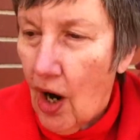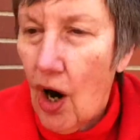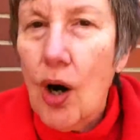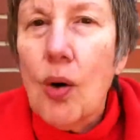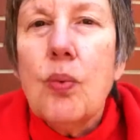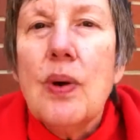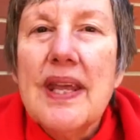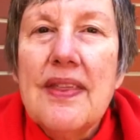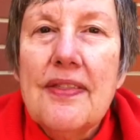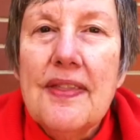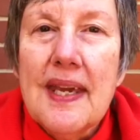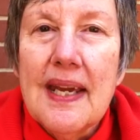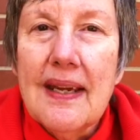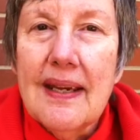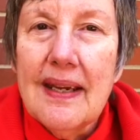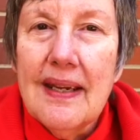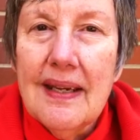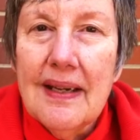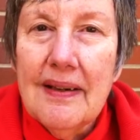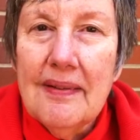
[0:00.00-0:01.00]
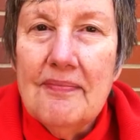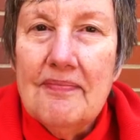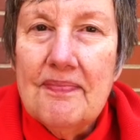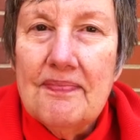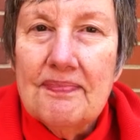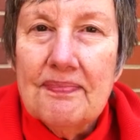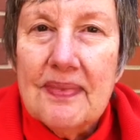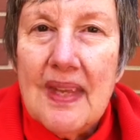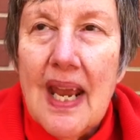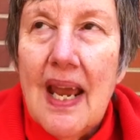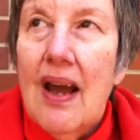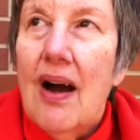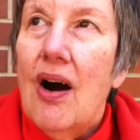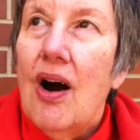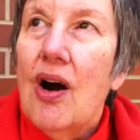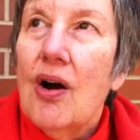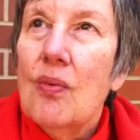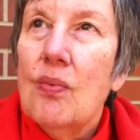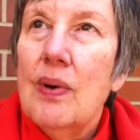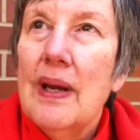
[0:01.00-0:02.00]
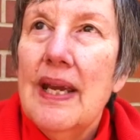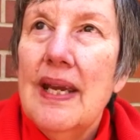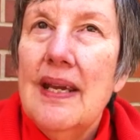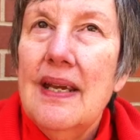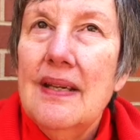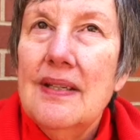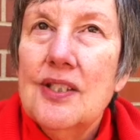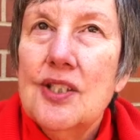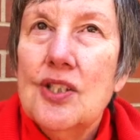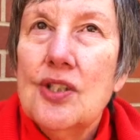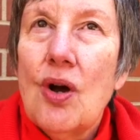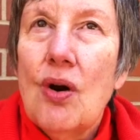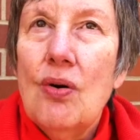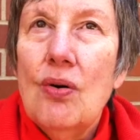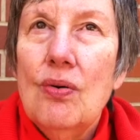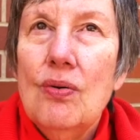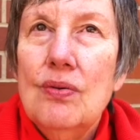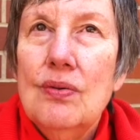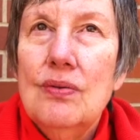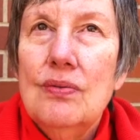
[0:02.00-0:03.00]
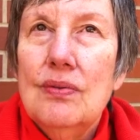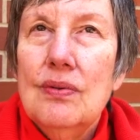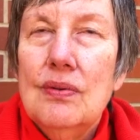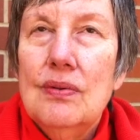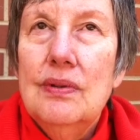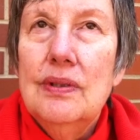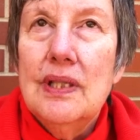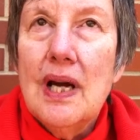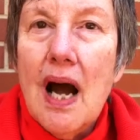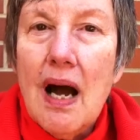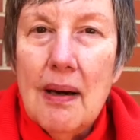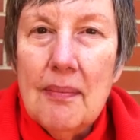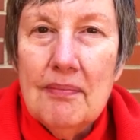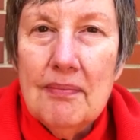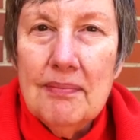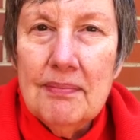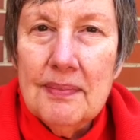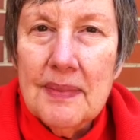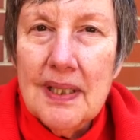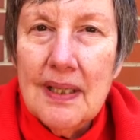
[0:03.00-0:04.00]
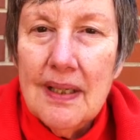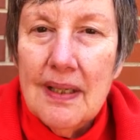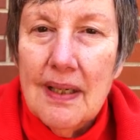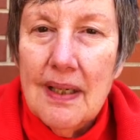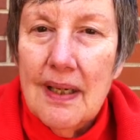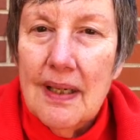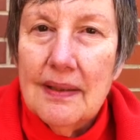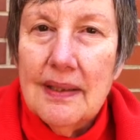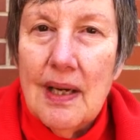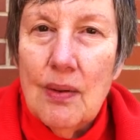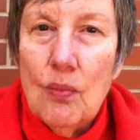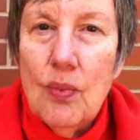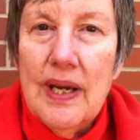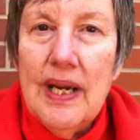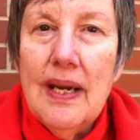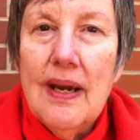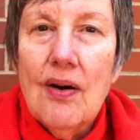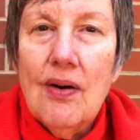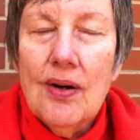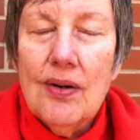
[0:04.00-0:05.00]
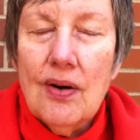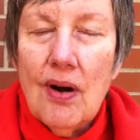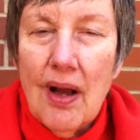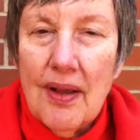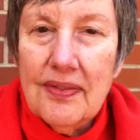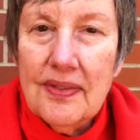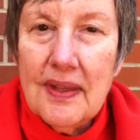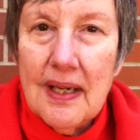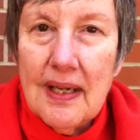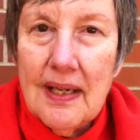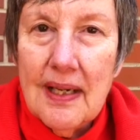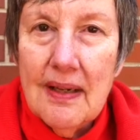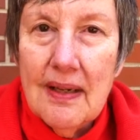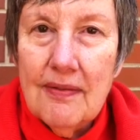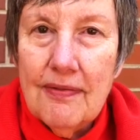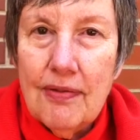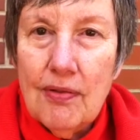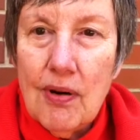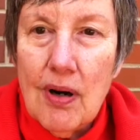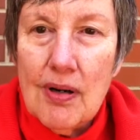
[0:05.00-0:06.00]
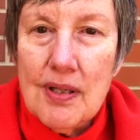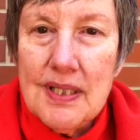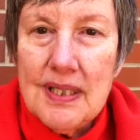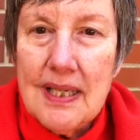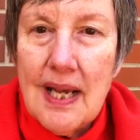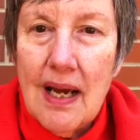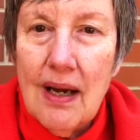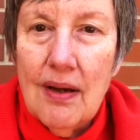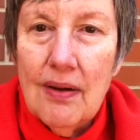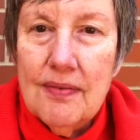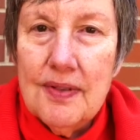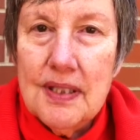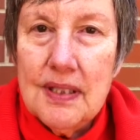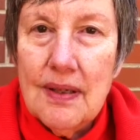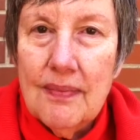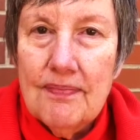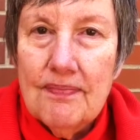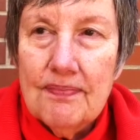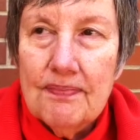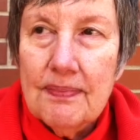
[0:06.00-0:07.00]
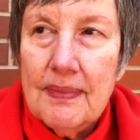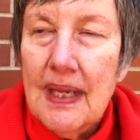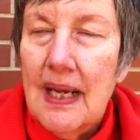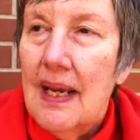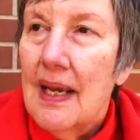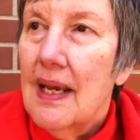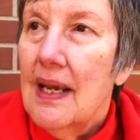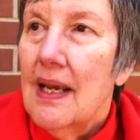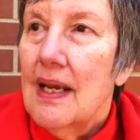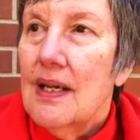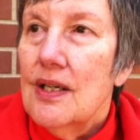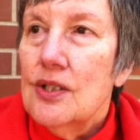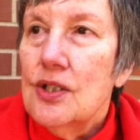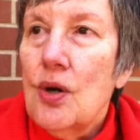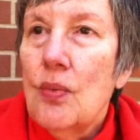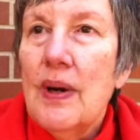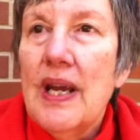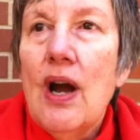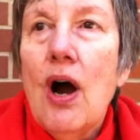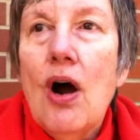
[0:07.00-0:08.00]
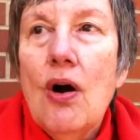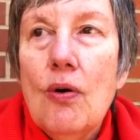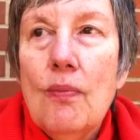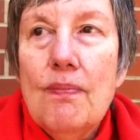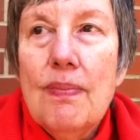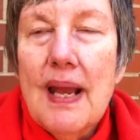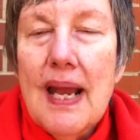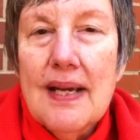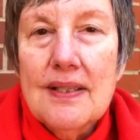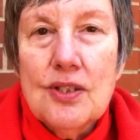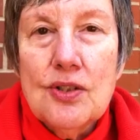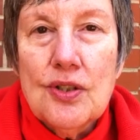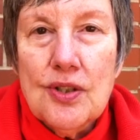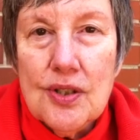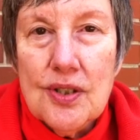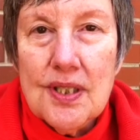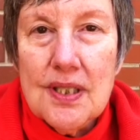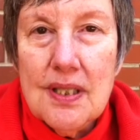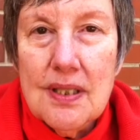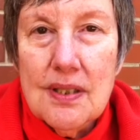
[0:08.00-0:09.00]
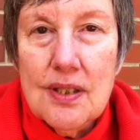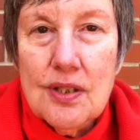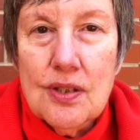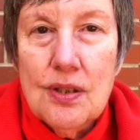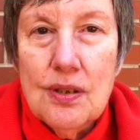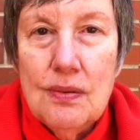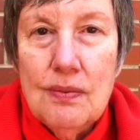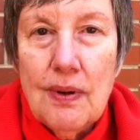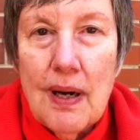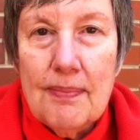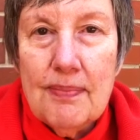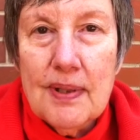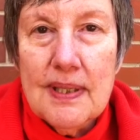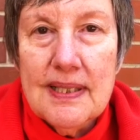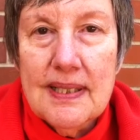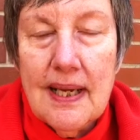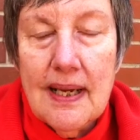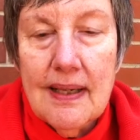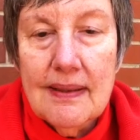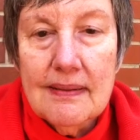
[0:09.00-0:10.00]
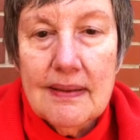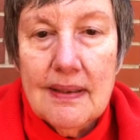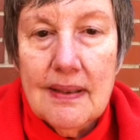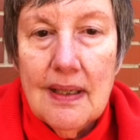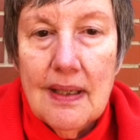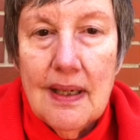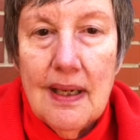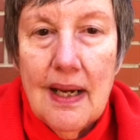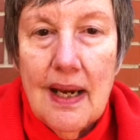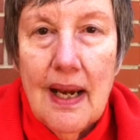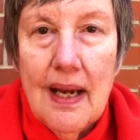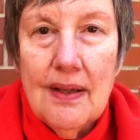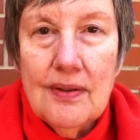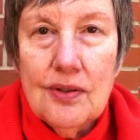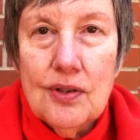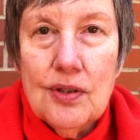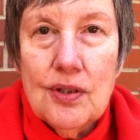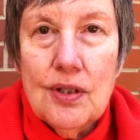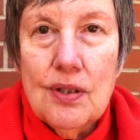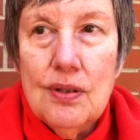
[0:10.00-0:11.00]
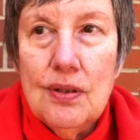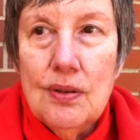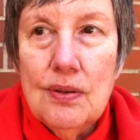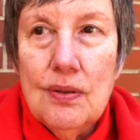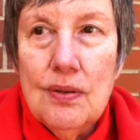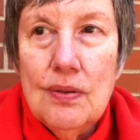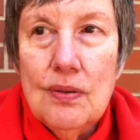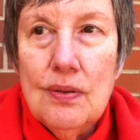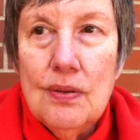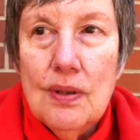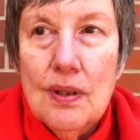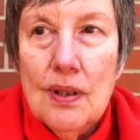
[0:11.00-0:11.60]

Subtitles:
Are we thinking? Are we so numbed that we are not thinking for ourselves? So we hope as nurses to represent and to